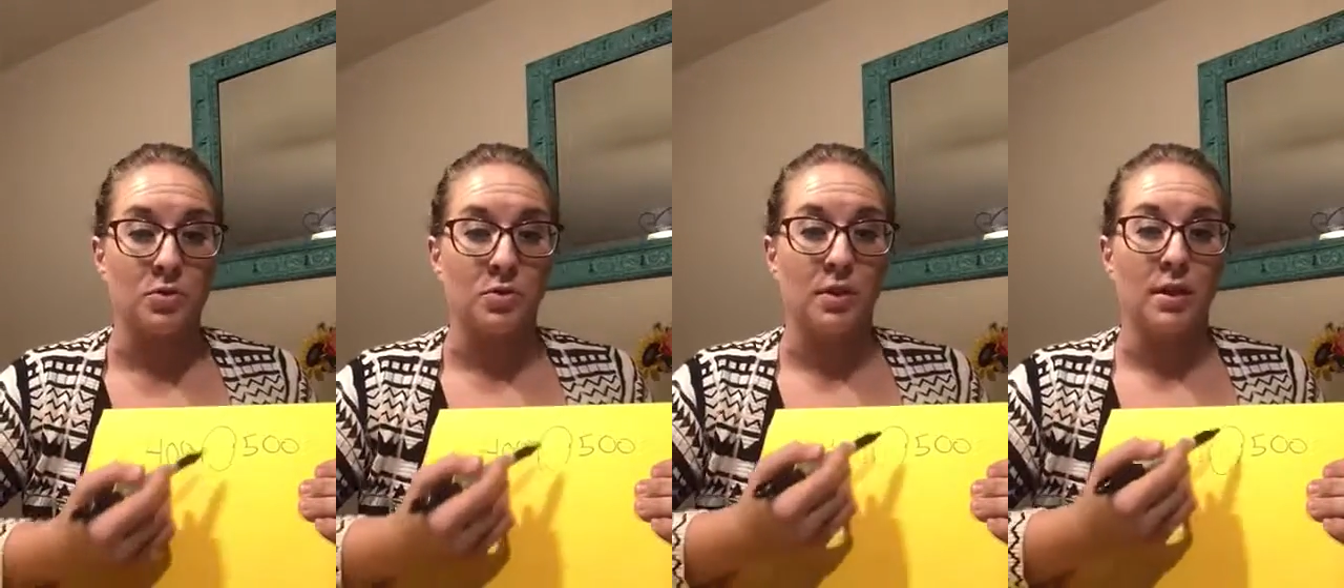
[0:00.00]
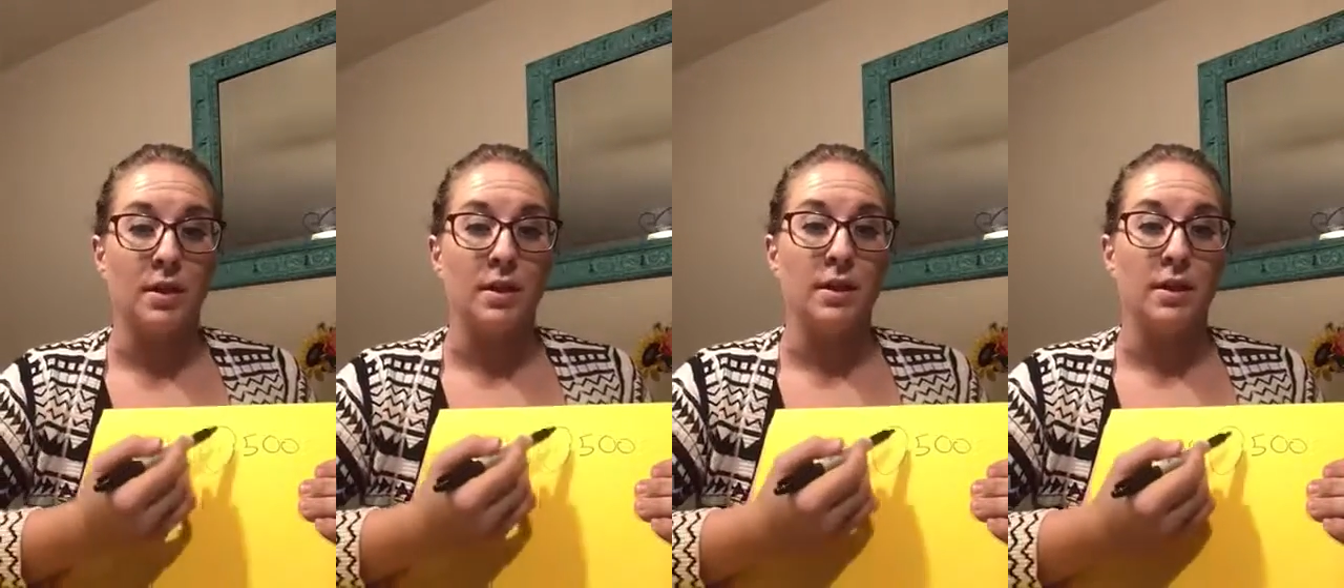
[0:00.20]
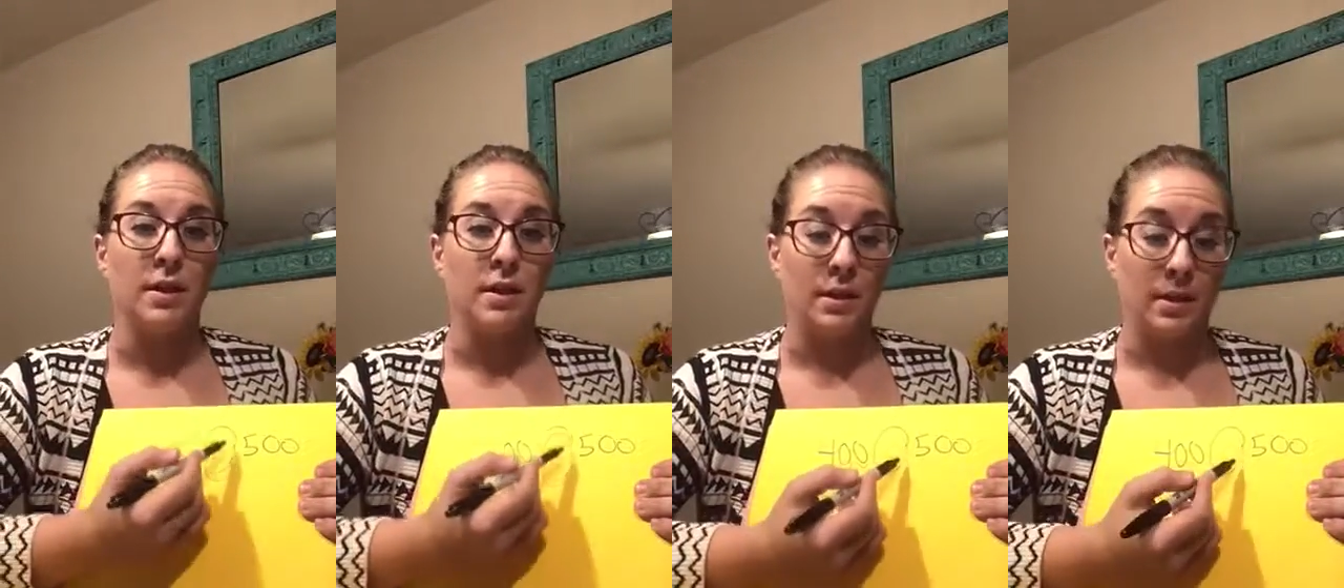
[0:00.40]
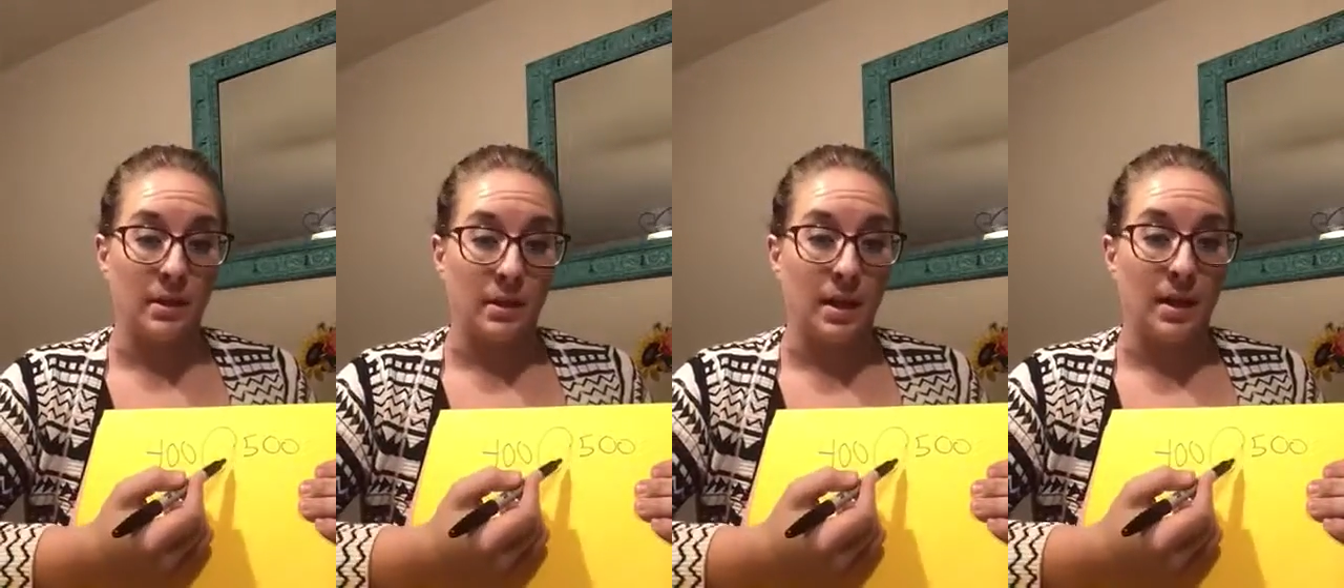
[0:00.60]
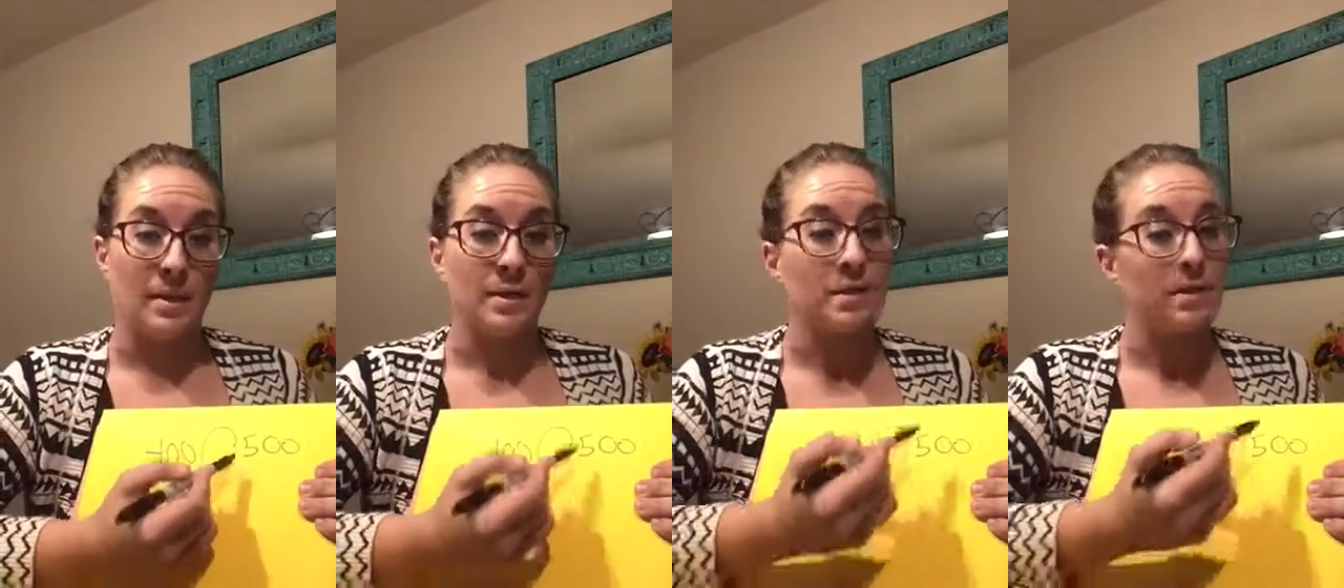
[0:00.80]
less
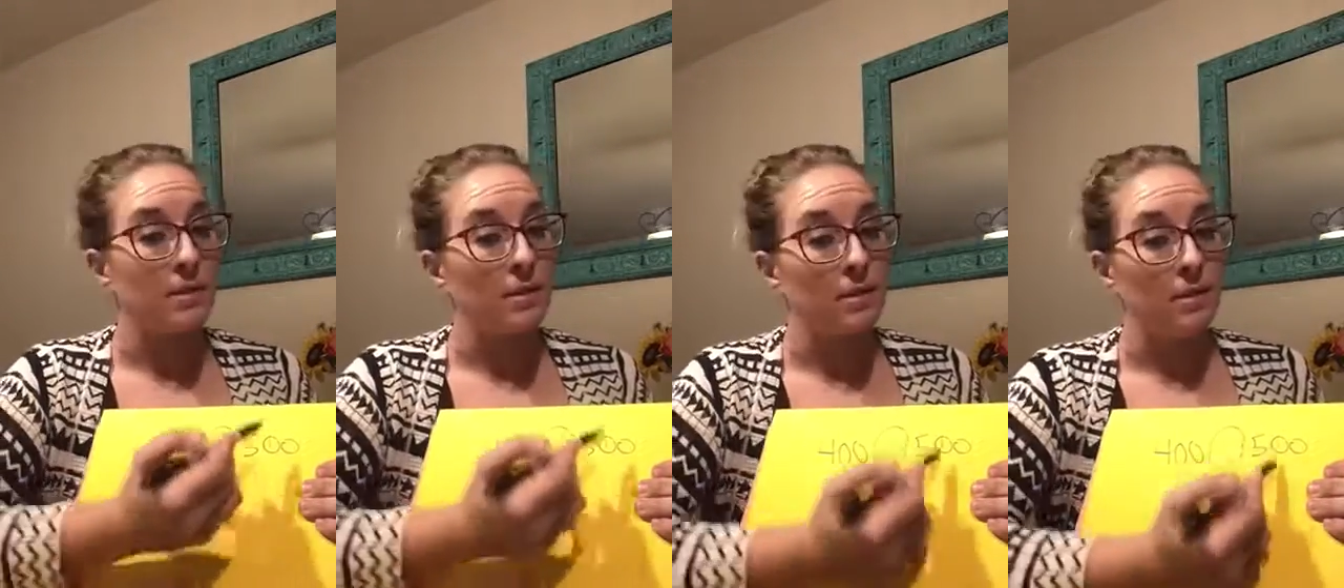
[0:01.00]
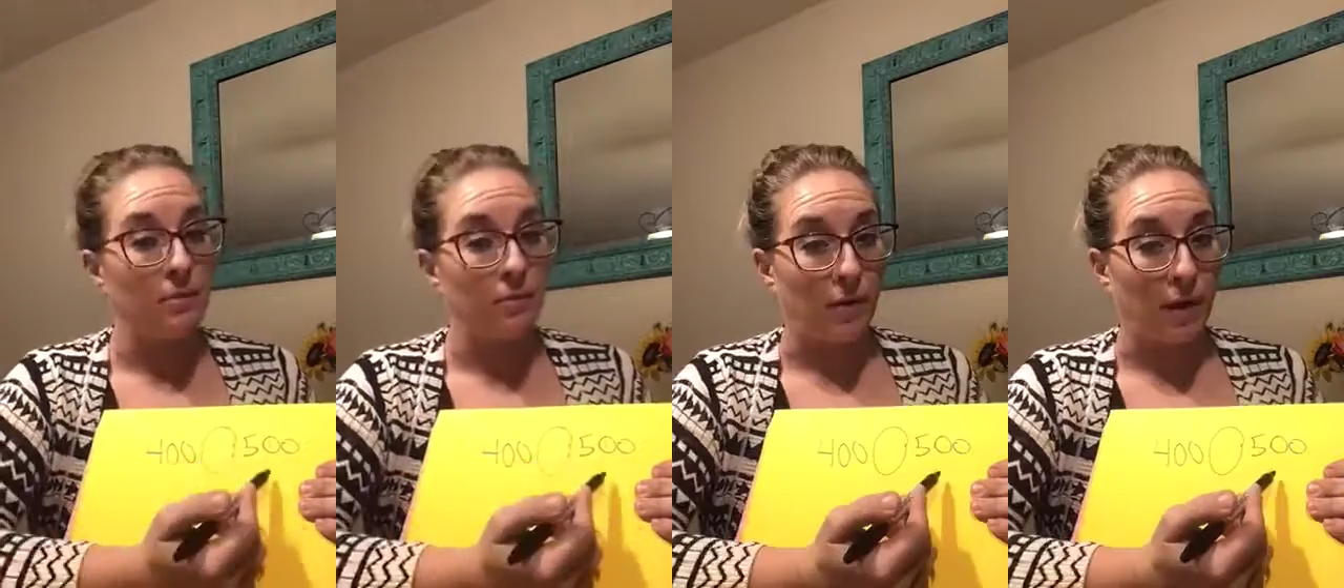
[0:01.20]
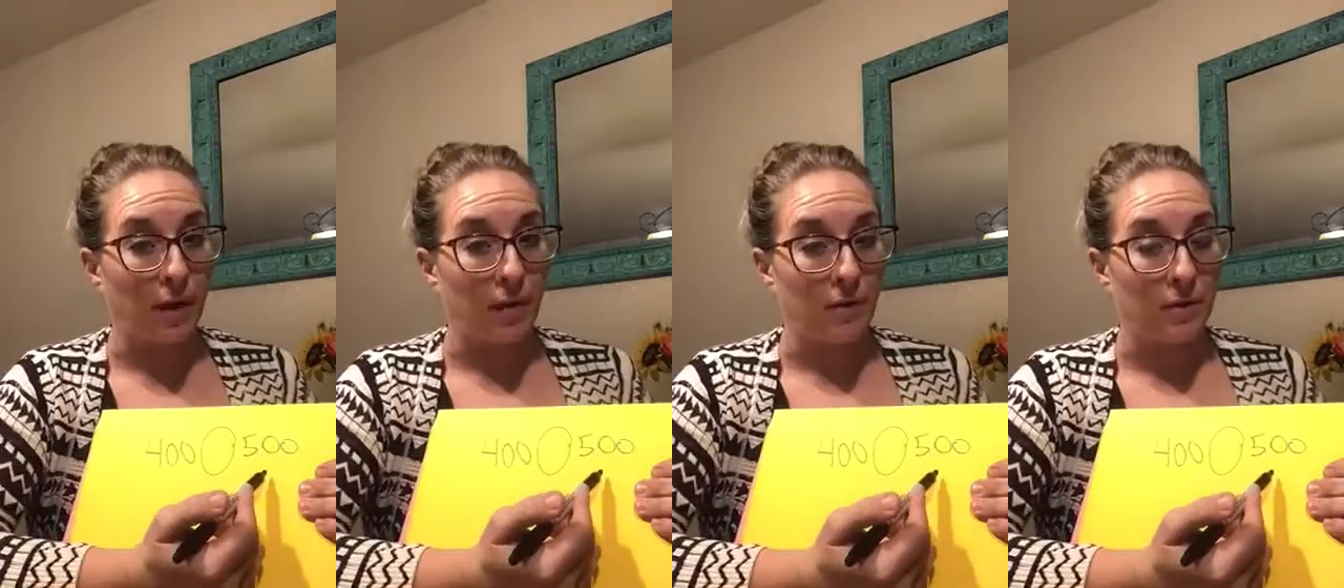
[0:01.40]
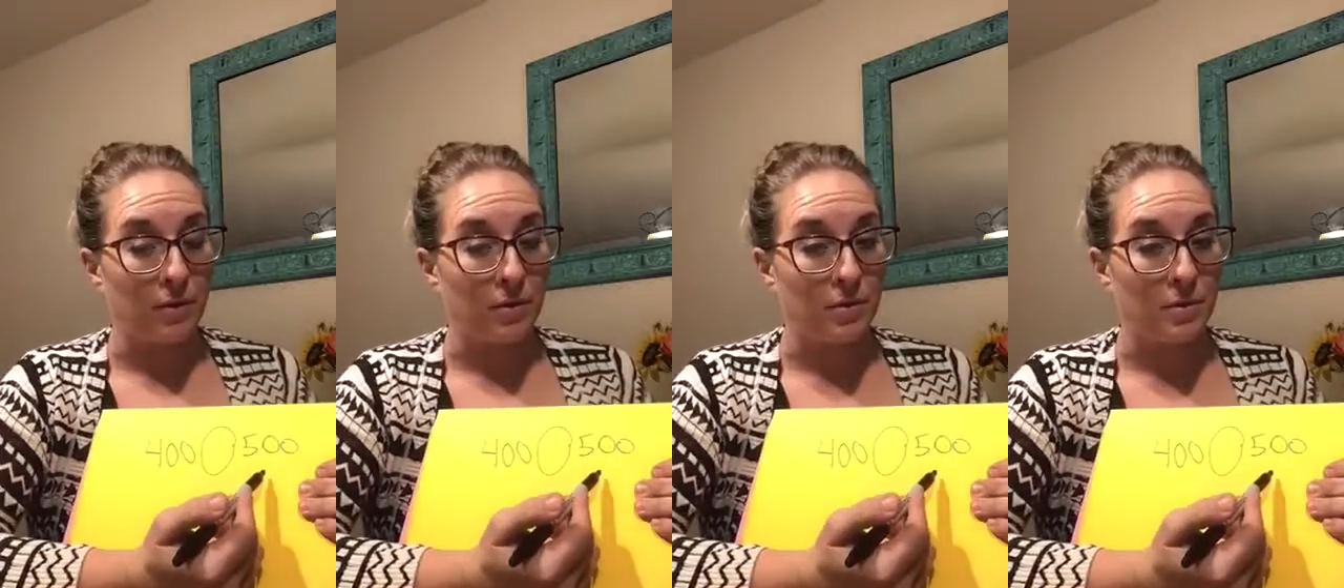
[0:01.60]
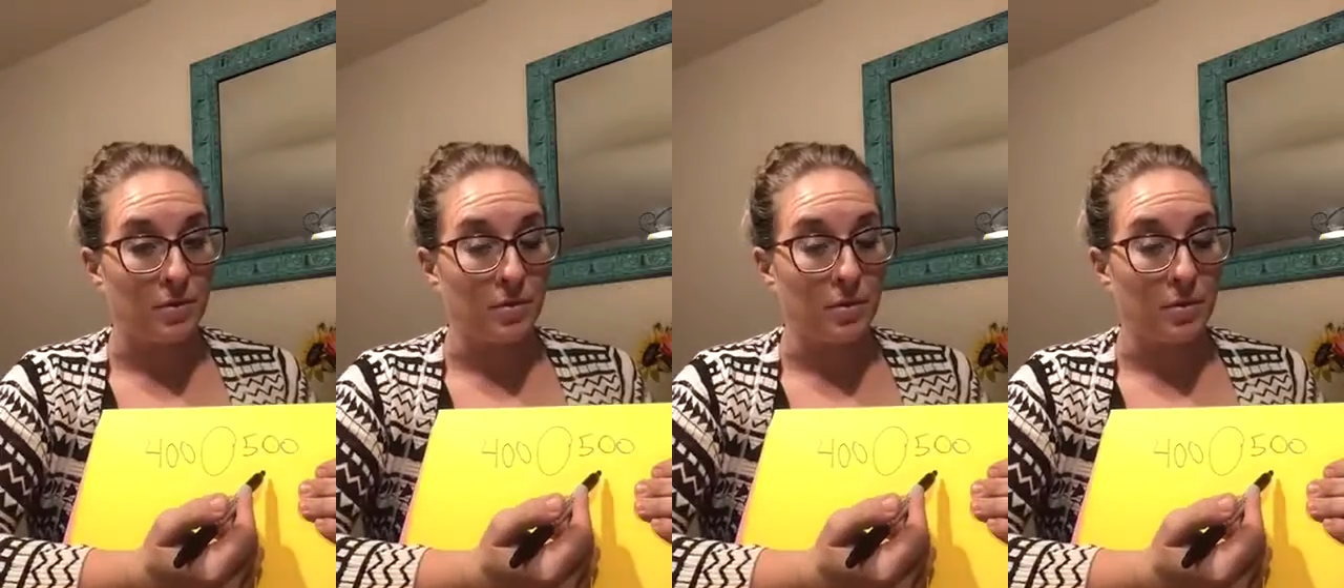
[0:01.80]
than 500?